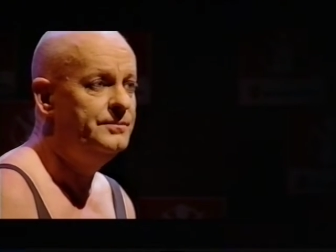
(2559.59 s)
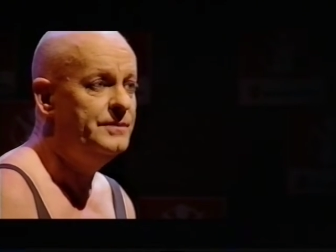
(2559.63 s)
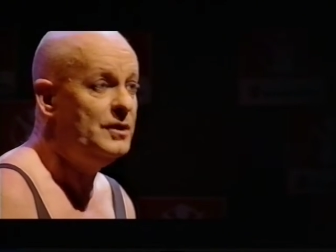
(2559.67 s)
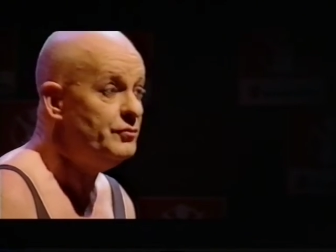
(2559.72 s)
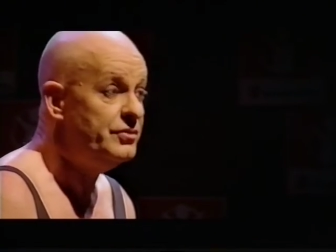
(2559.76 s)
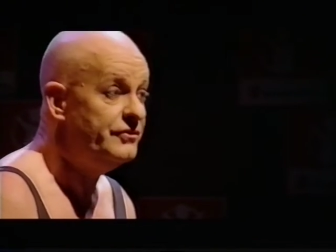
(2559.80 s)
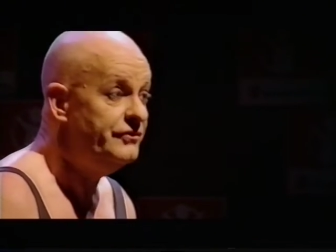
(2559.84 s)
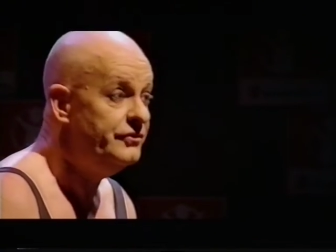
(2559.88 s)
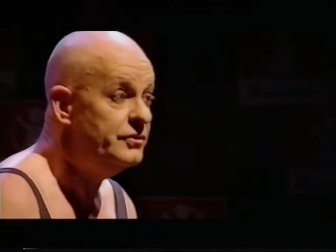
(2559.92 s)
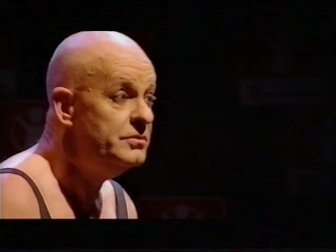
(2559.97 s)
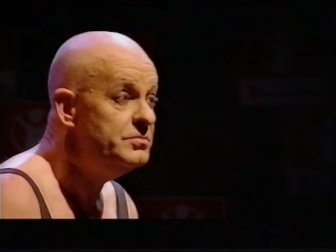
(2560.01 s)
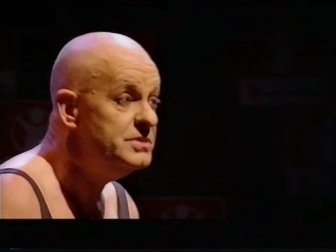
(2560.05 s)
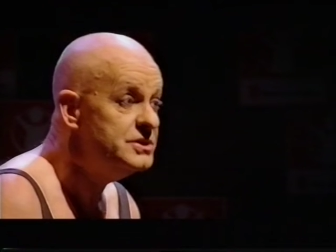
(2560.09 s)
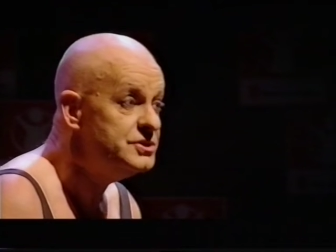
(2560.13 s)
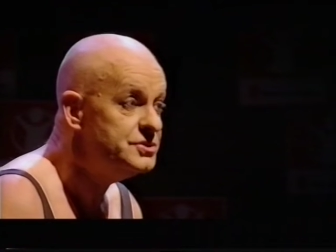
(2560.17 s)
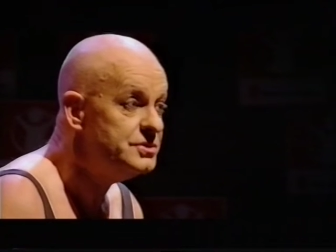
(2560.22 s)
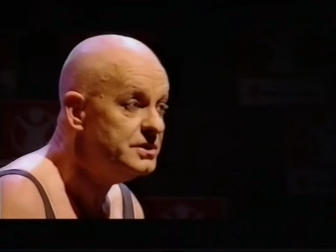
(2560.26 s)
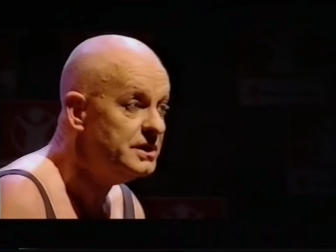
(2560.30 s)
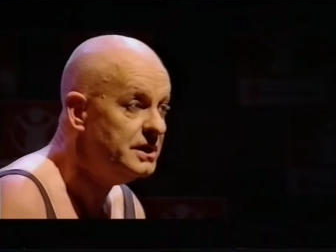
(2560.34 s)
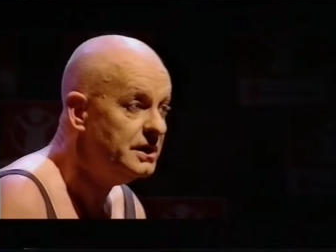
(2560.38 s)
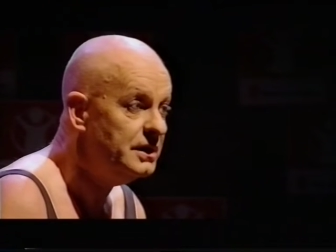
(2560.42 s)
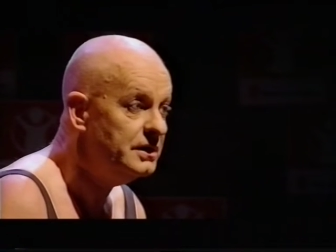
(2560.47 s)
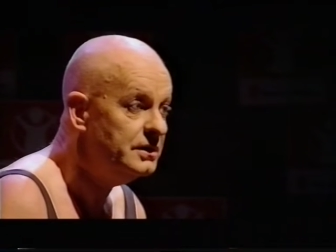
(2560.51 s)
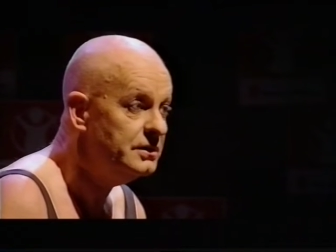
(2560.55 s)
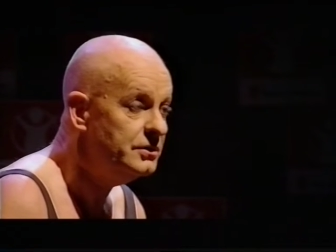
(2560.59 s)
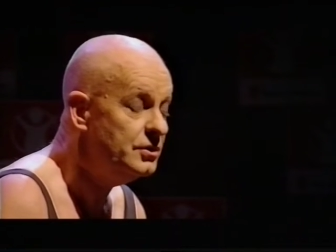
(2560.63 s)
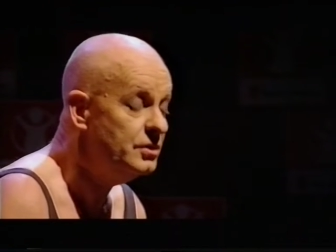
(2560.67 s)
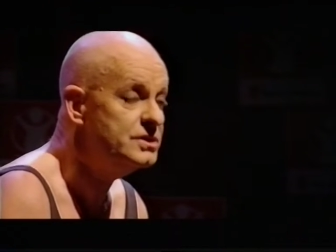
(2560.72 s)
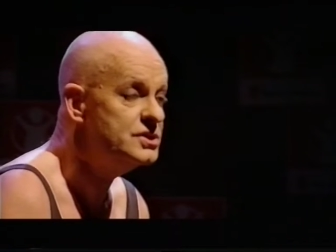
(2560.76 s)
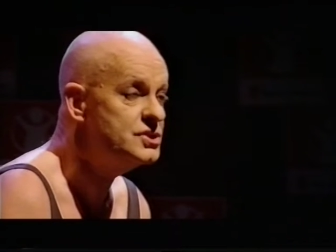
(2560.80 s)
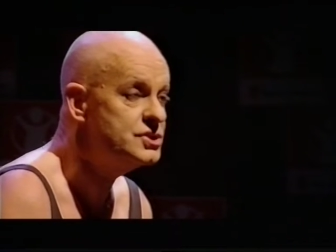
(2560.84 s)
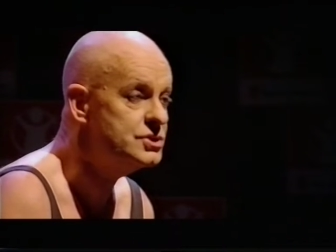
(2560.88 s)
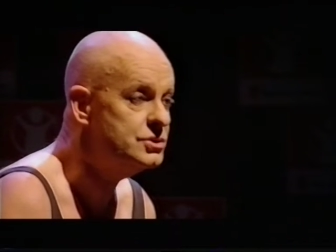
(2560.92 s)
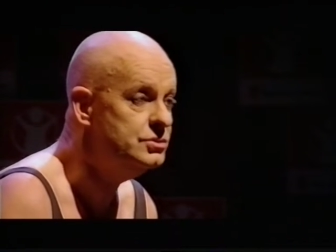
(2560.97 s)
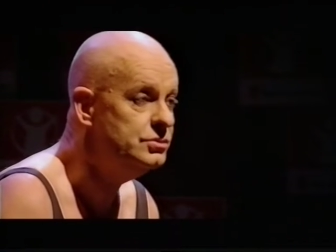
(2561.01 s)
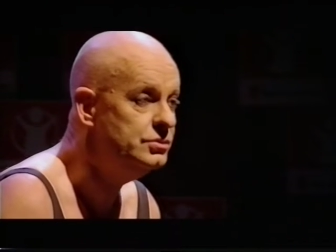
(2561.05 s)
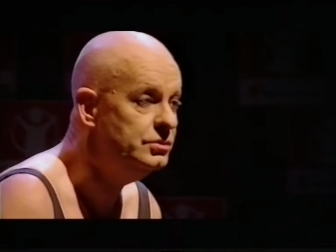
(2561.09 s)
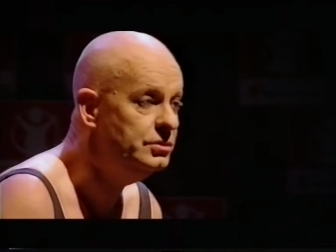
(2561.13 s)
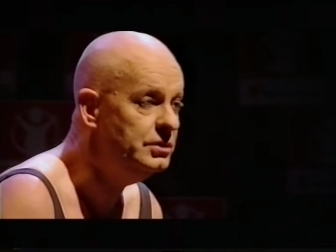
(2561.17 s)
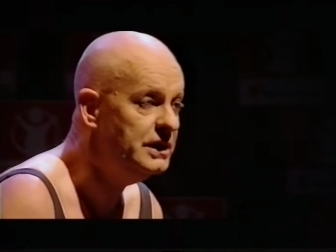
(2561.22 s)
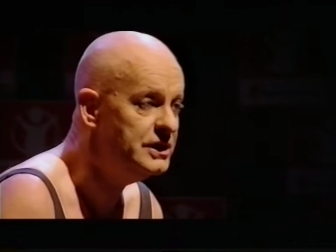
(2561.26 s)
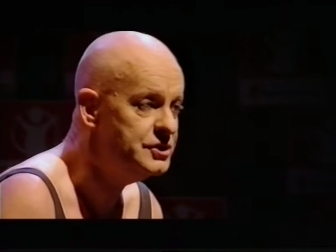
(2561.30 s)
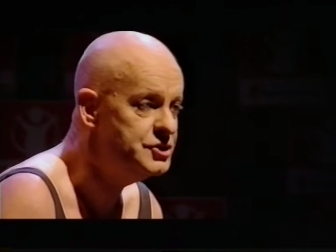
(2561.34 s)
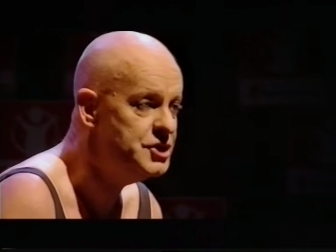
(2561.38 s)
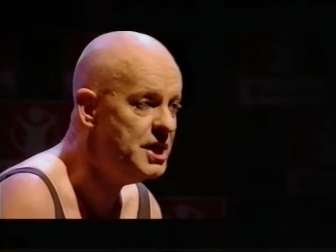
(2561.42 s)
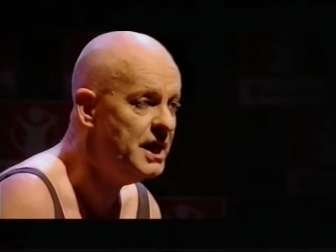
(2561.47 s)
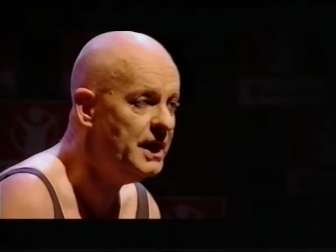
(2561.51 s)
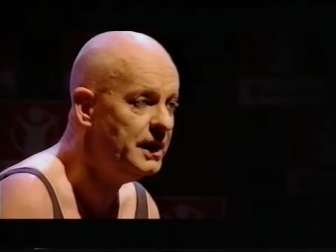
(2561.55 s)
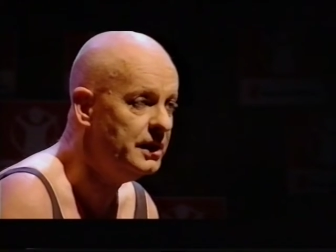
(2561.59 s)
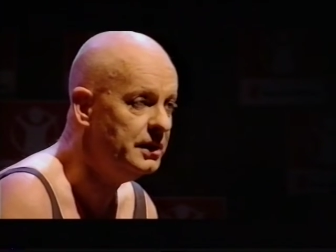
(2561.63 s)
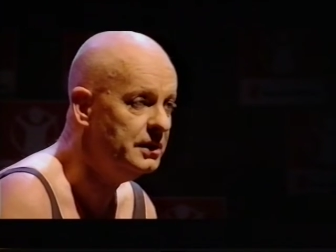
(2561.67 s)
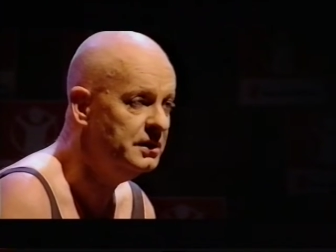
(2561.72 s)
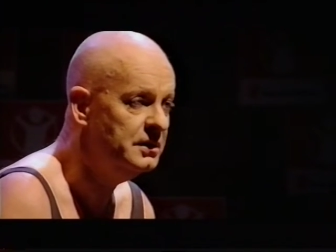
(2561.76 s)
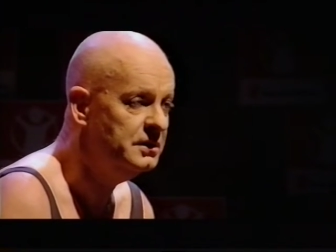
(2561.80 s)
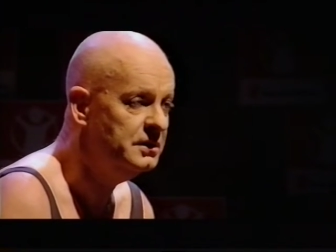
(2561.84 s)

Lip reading: Reformatory, not a school, a jail.